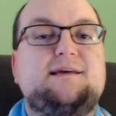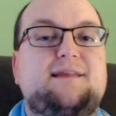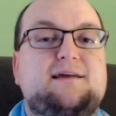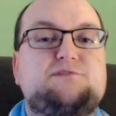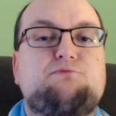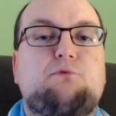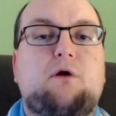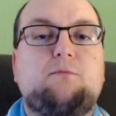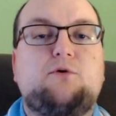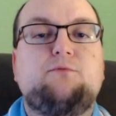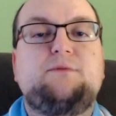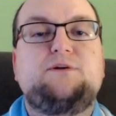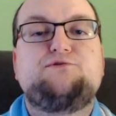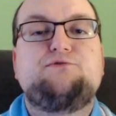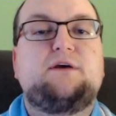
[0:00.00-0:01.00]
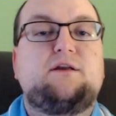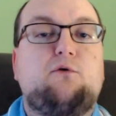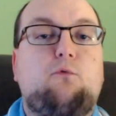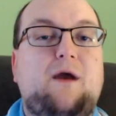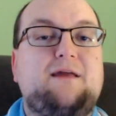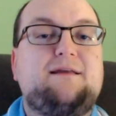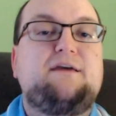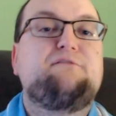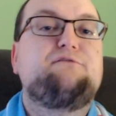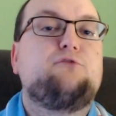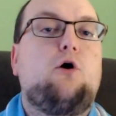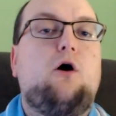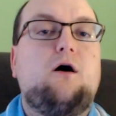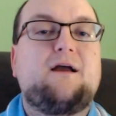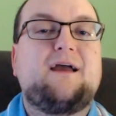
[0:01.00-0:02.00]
and that's where I'm going to be doing an away day vlog